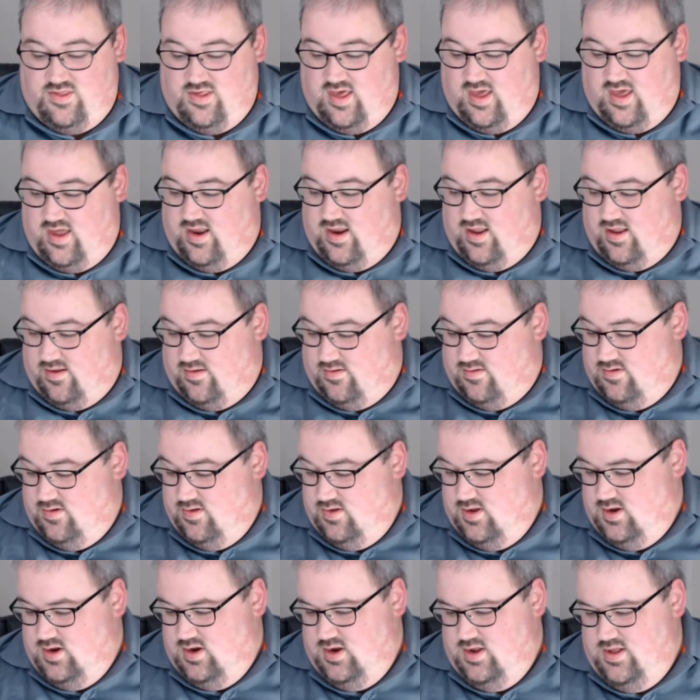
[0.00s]
Head, and
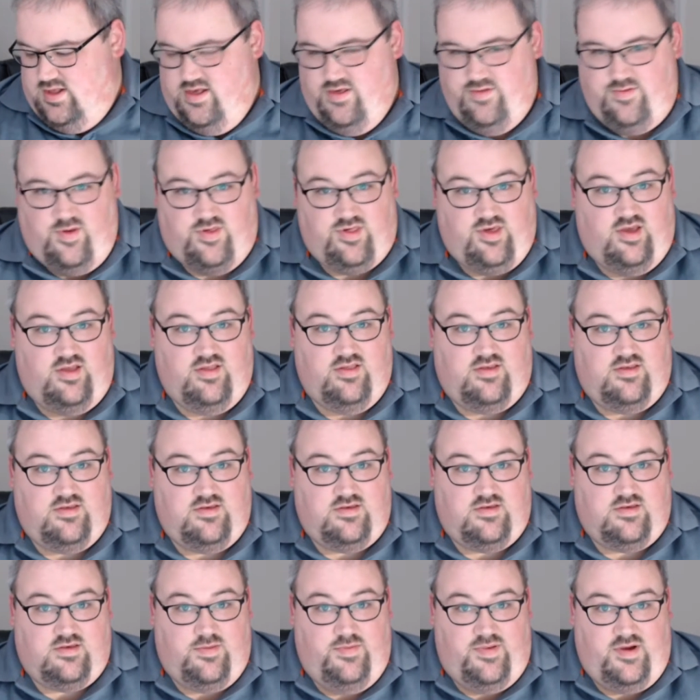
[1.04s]
especially in,
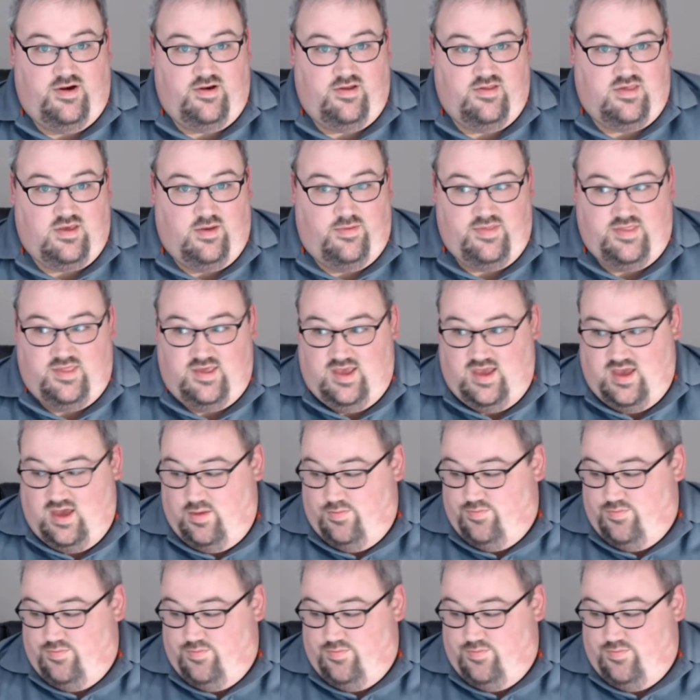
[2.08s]
compared to some of the uh,